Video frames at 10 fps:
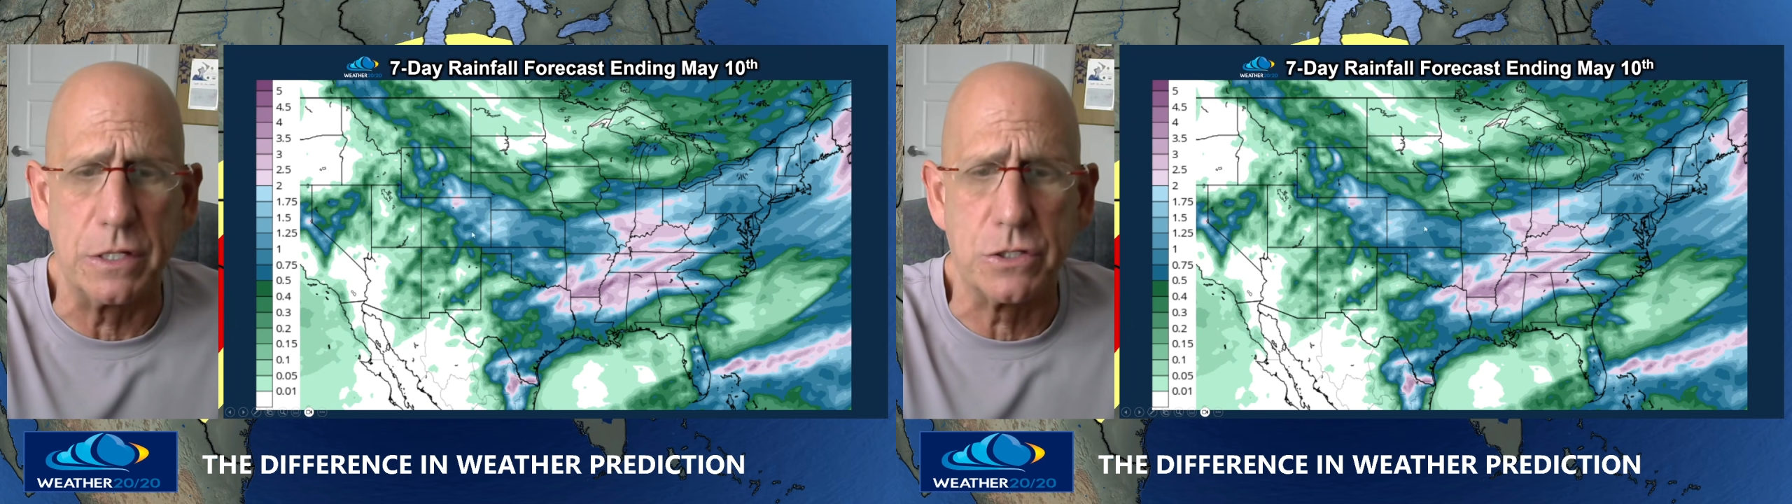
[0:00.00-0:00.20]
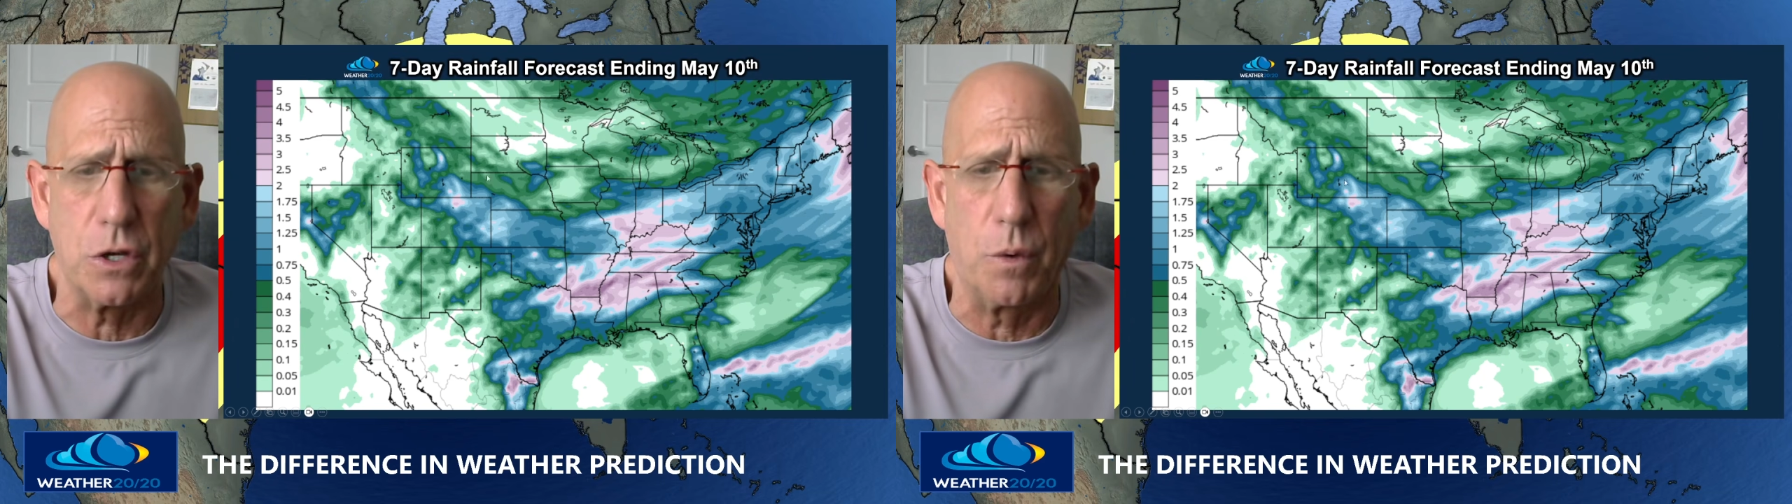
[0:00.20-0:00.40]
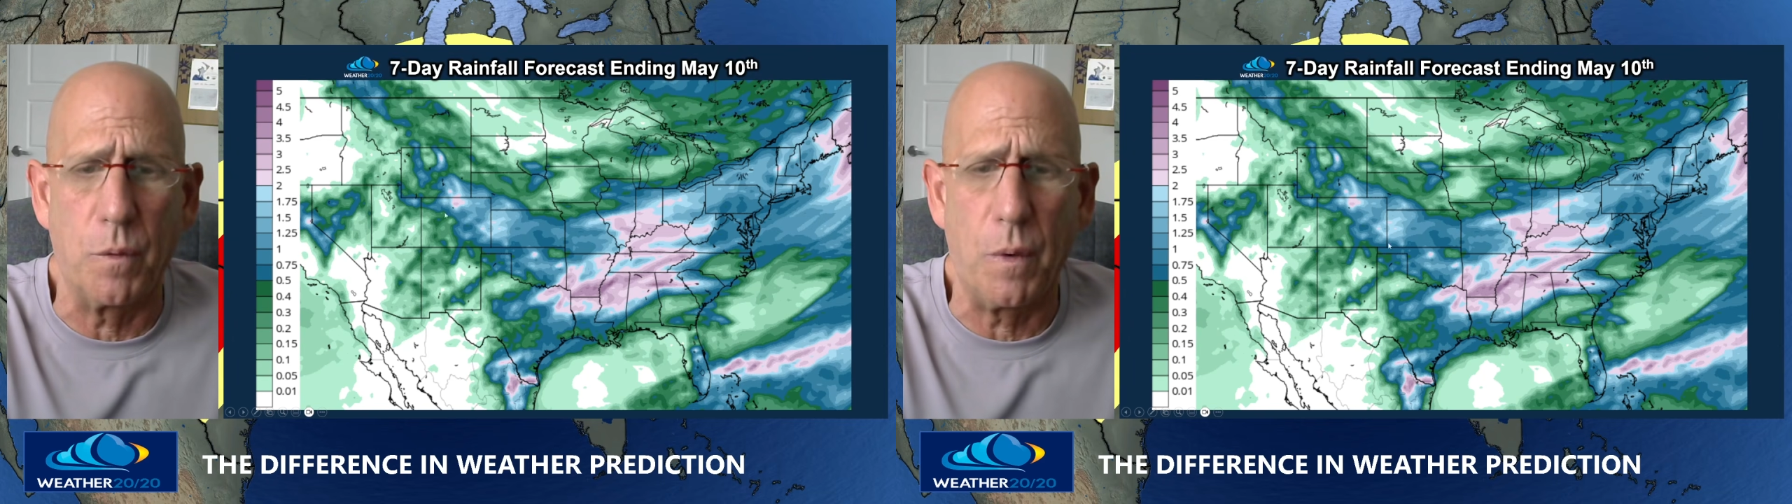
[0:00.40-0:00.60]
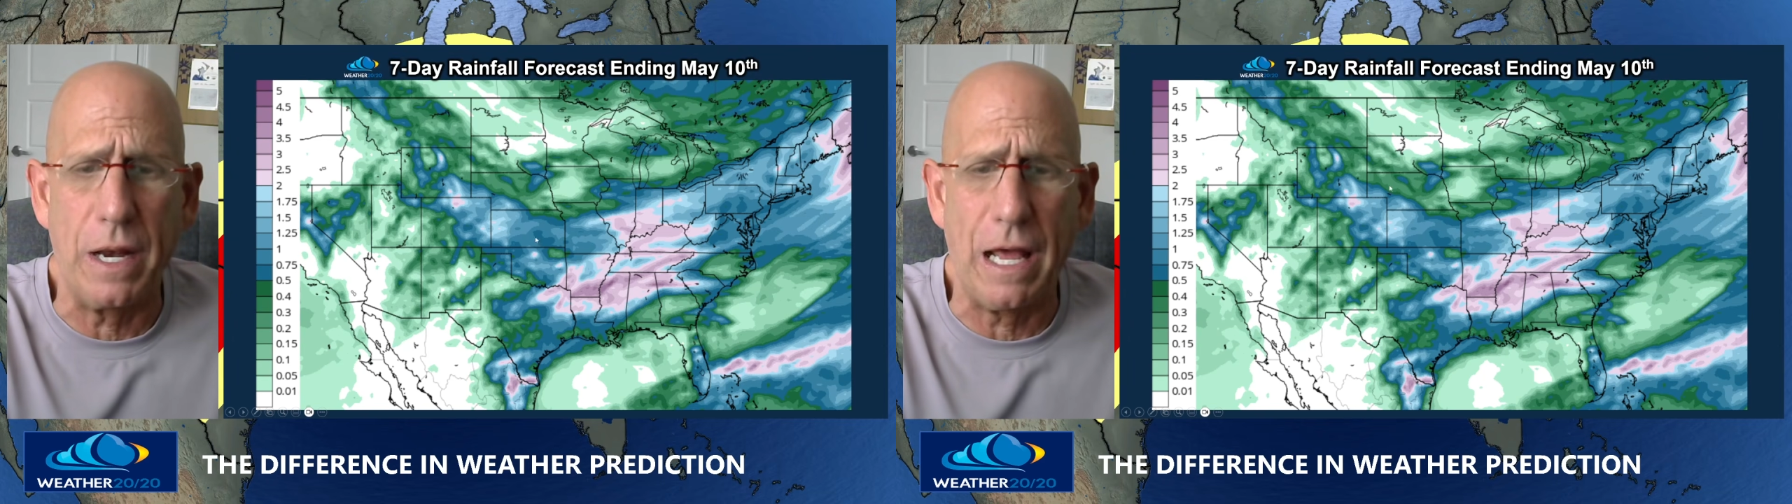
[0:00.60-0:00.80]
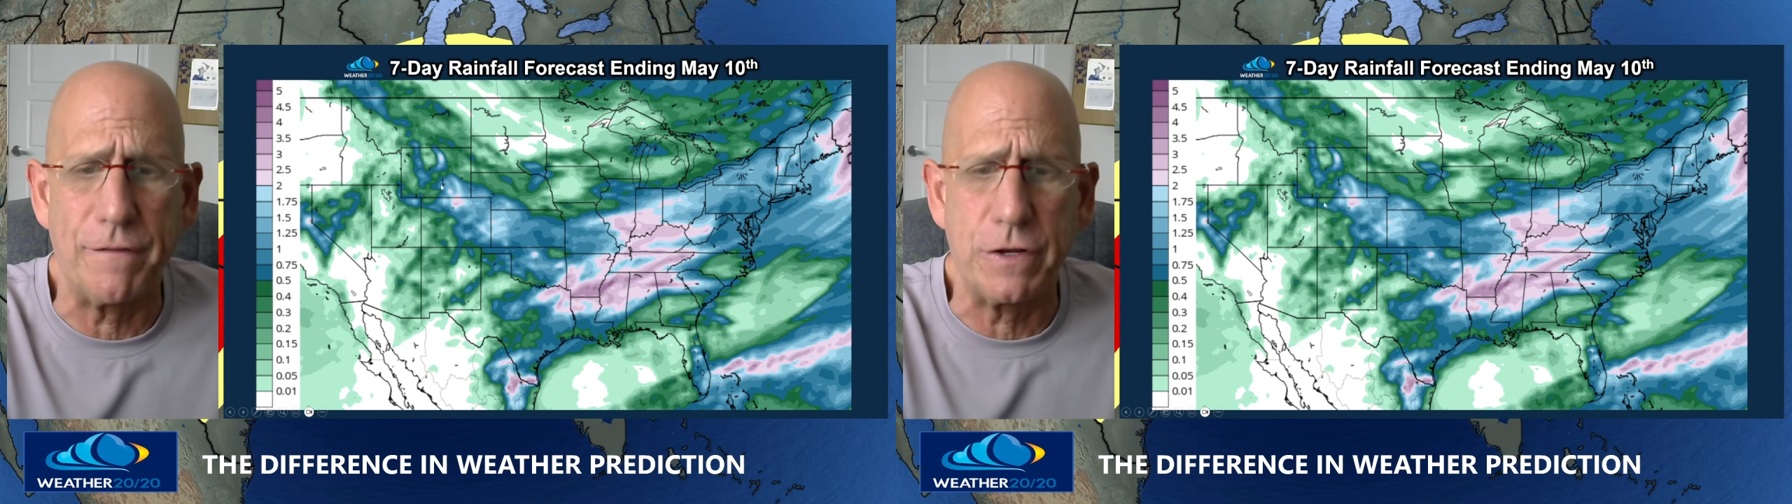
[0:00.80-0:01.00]
So
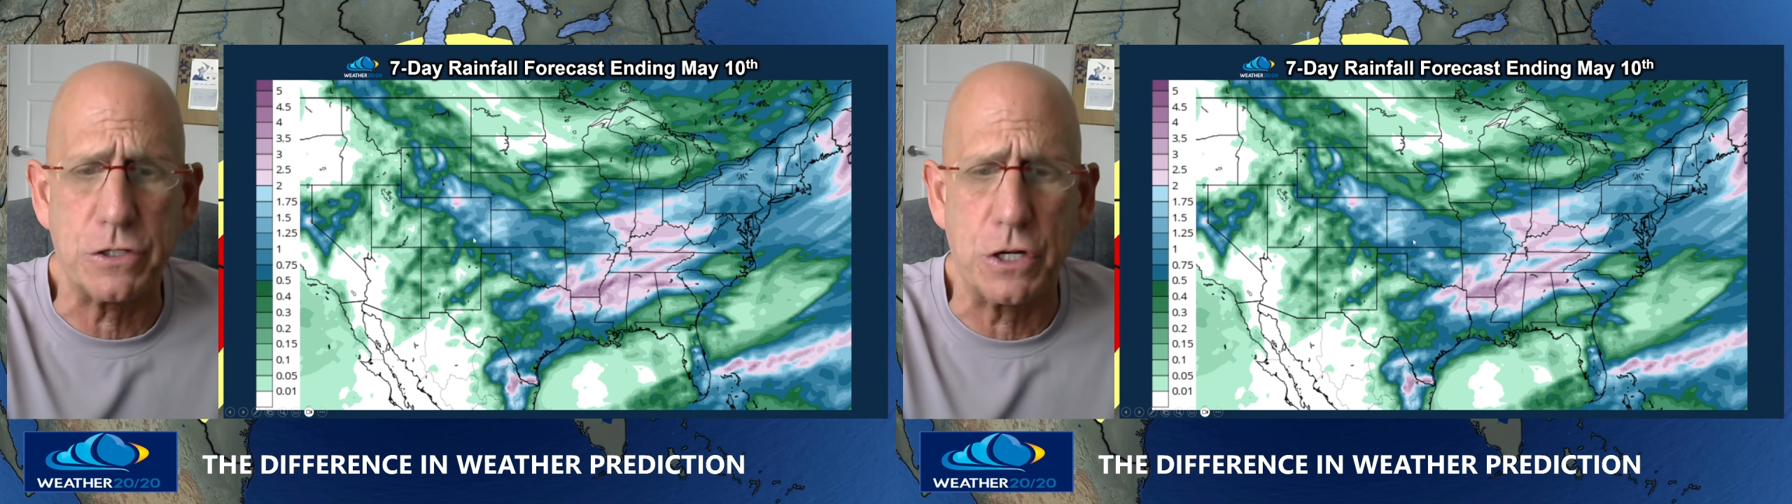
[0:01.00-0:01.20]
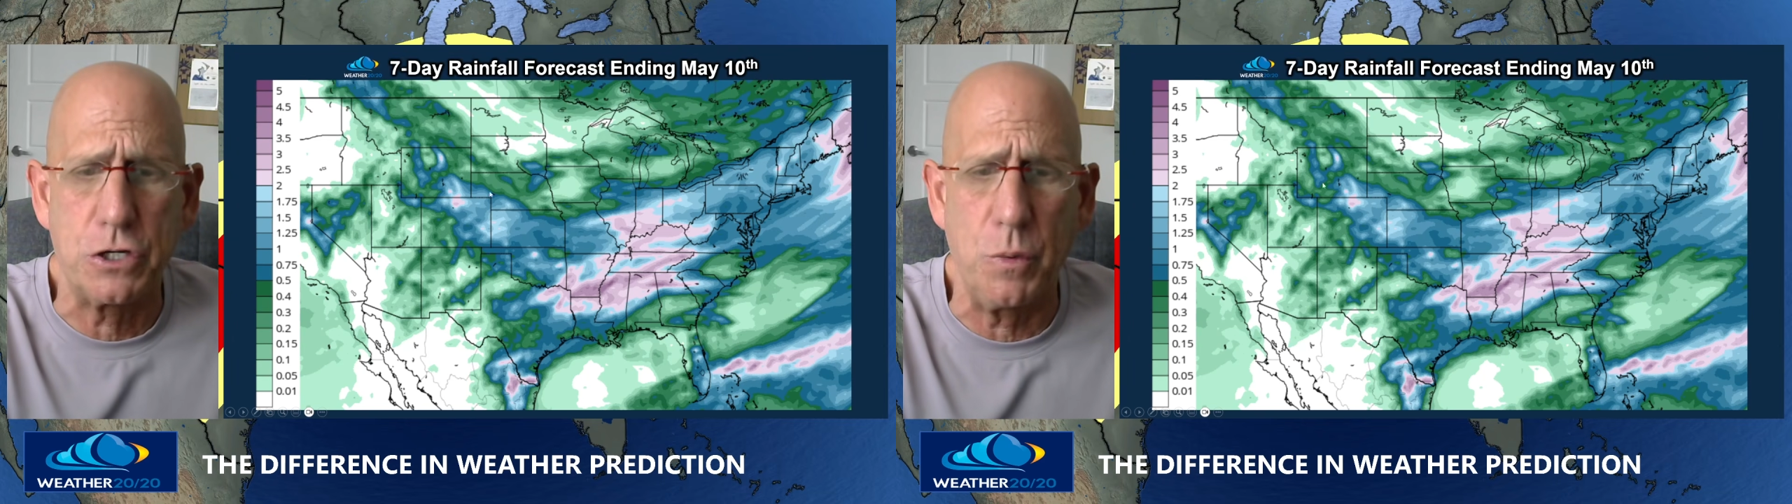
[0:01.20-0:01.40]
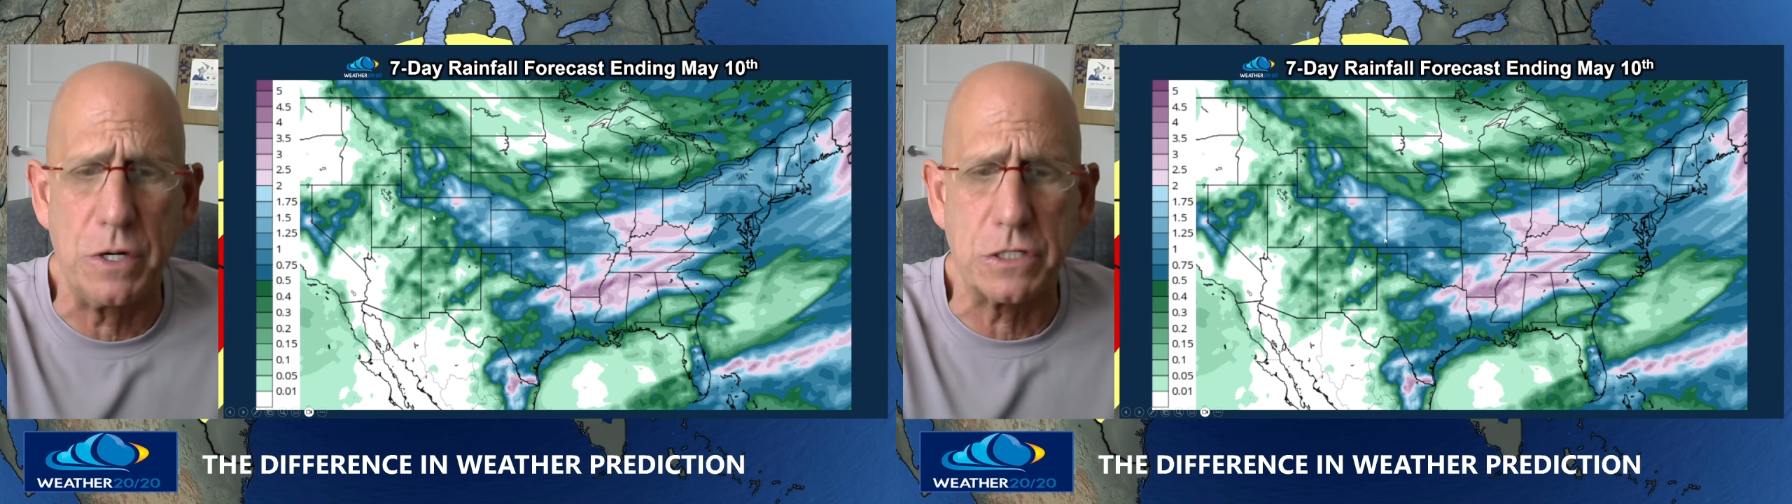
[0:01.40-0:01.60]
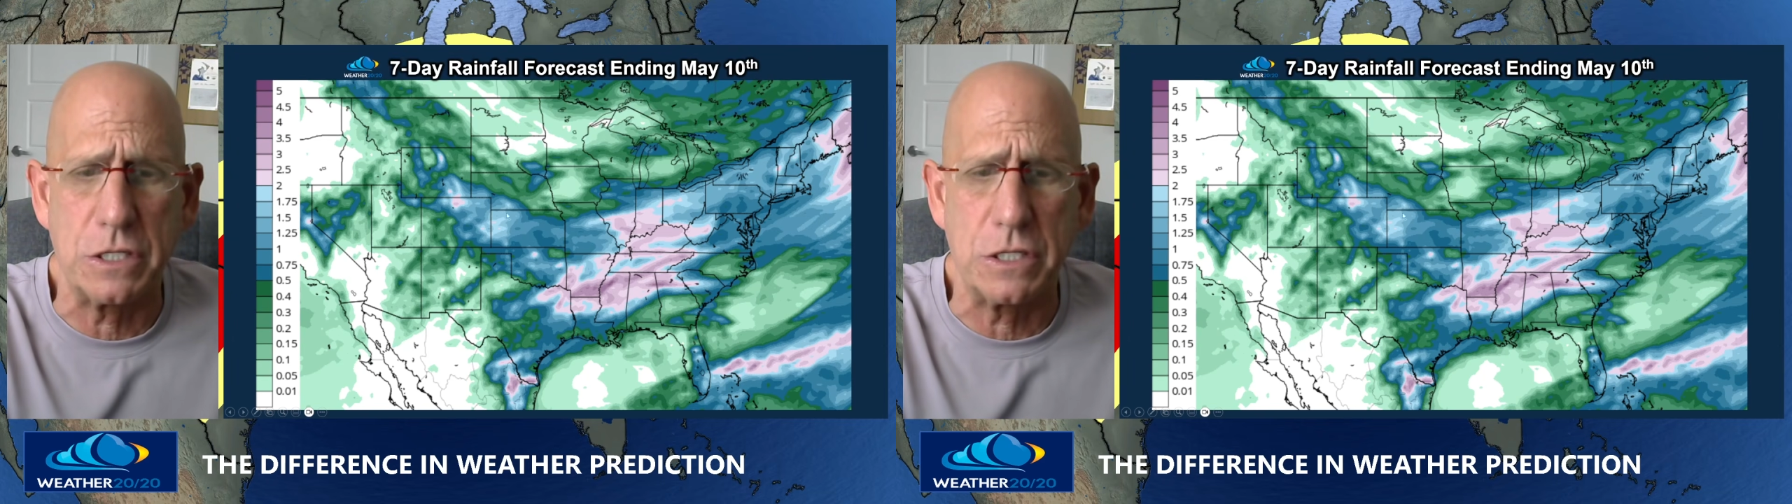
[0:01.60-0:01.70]
1/2 inch to 2 inches